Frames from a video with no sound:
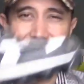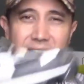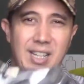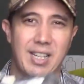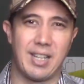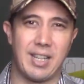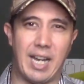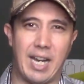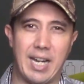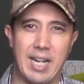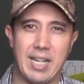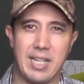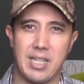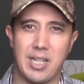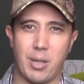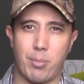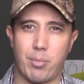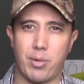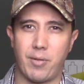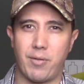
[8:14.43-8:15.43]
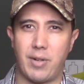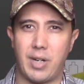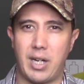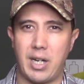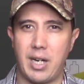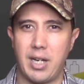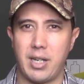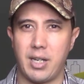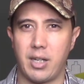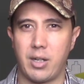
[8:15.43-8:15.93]
they end up
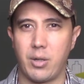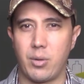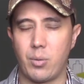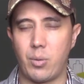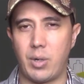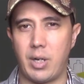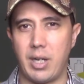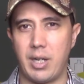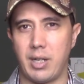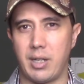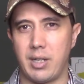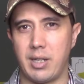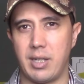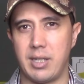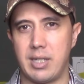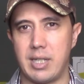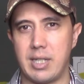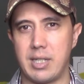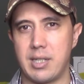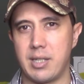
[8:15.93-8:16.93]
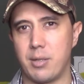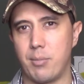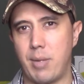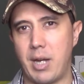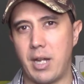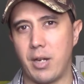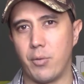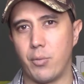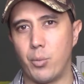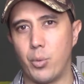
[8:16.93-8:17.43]
providing quite a decent
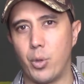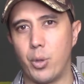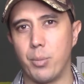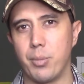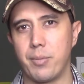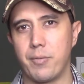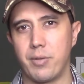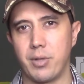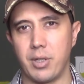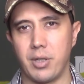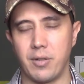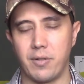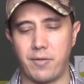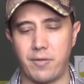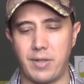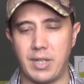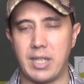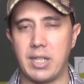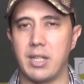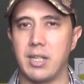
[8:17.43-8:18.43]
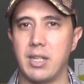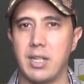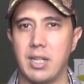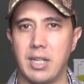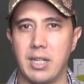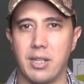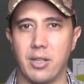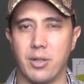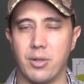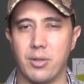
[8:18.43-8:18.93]
amount of warmth for your feet
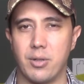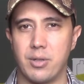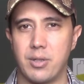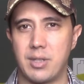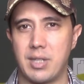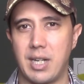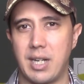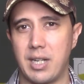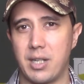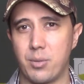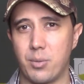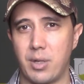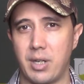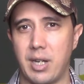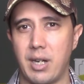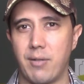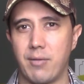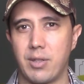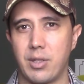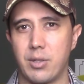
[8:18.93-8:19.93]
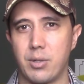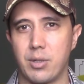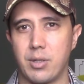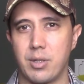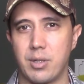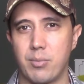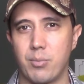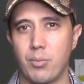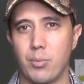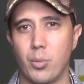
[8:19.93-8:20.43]
in those days when you're having to
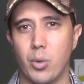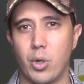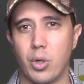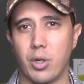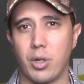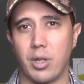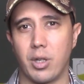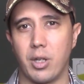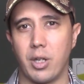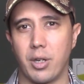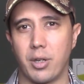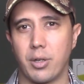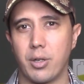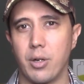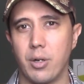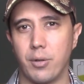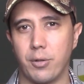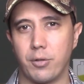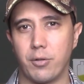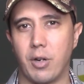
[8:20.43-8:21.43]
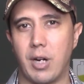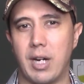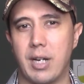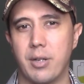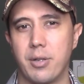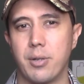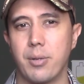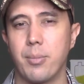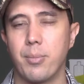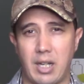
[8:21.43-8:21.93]
walk on a lot of cold
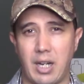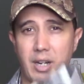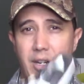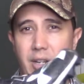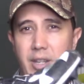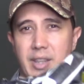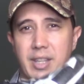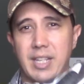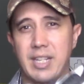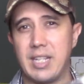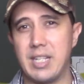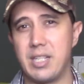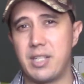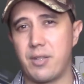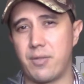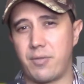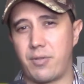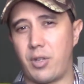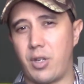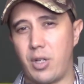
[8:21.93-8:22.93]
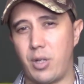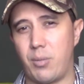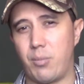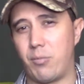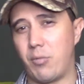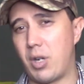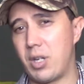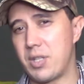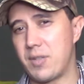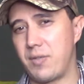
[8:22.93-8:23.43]
ground. I got these from
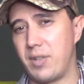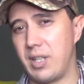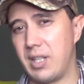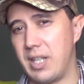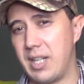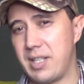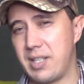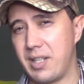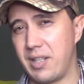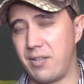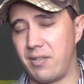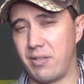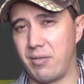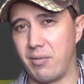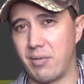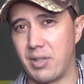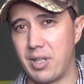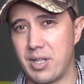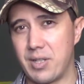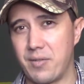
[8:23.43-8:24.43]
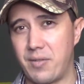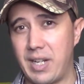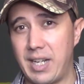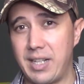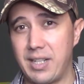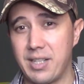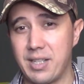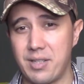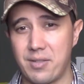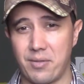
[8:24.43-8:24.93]
Ross for Less in Las
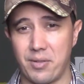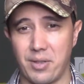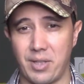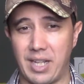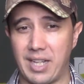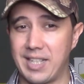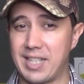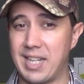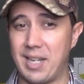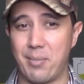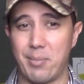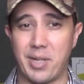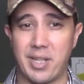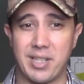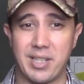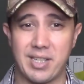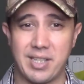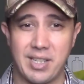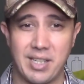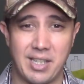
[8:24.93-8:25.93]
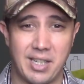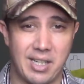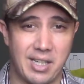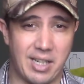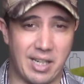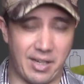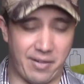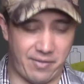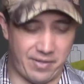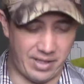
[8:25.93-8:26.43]
Vegas for like $10.
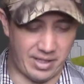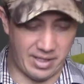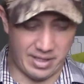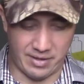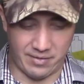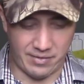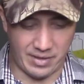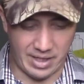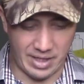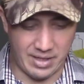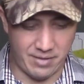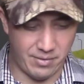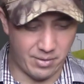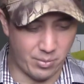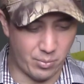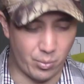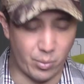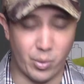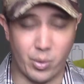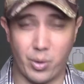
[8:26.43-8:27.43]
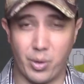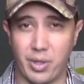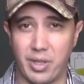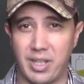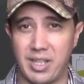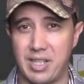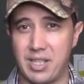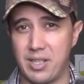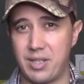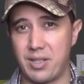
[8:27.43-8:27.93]
I figured if I even wore
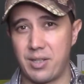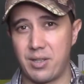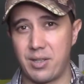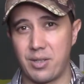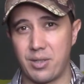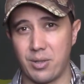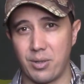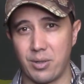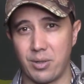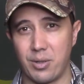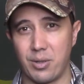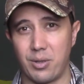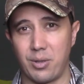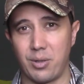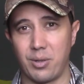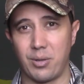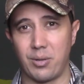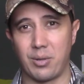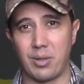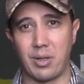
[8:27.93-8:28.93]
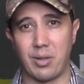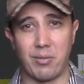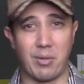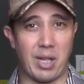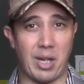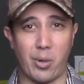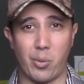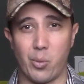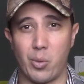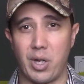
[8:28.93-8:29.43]
these to
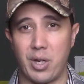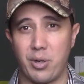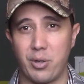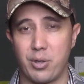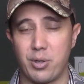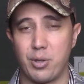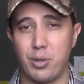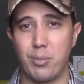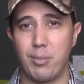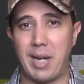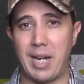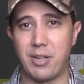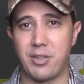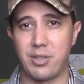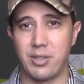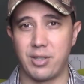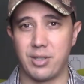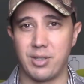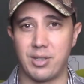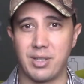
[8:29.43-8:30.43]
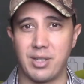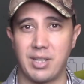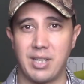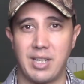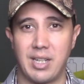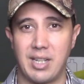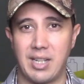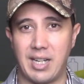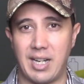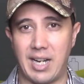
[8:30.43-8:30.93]
like 1 or 2 matches
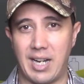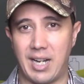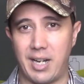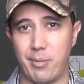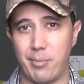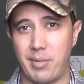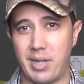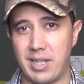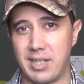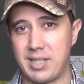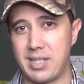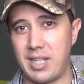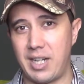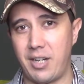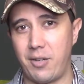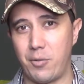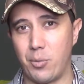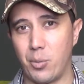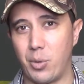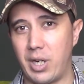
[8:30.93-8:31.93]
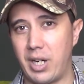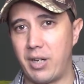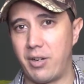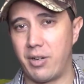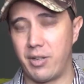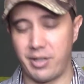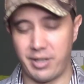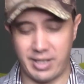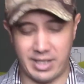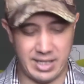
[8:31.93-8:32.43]
and saved wear
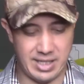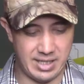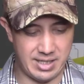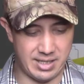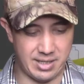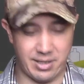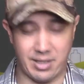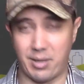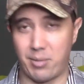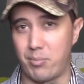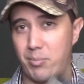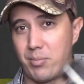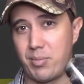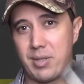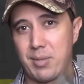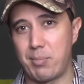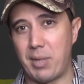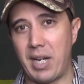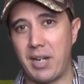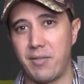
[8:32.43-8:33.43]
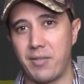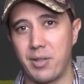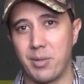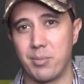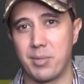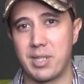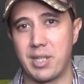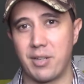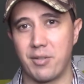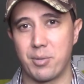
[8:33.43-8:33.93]
on these, they'd pay for
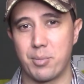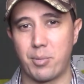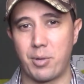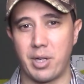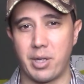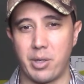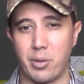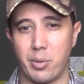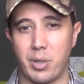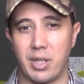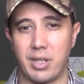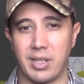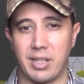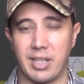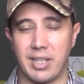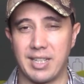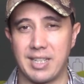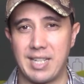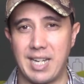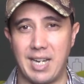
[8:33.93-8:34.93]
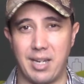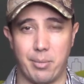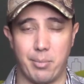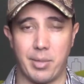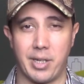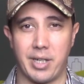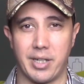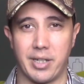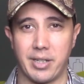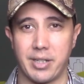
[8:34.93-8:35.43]
themselves pretty quickly at
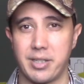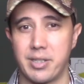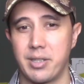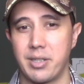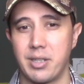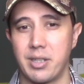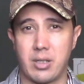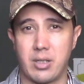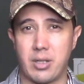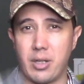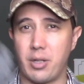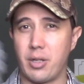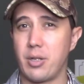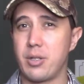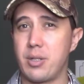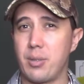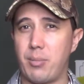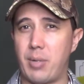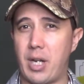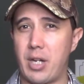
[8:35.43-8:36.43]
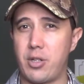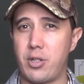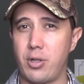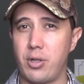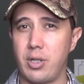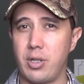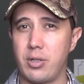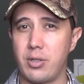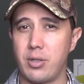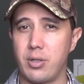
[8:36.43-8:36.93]
$10. So those are my
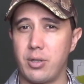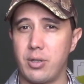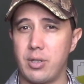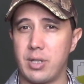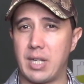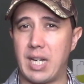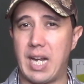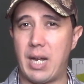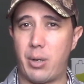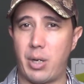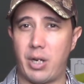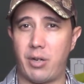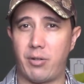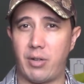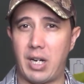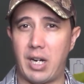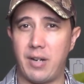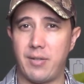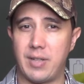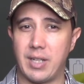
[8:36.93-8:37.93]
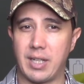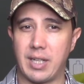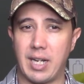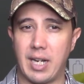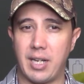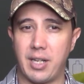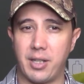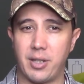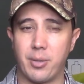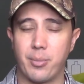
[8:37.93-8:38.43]
shooting shoes and how I arrived at
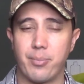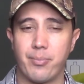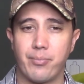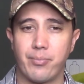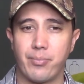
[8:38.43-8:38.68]
getting them.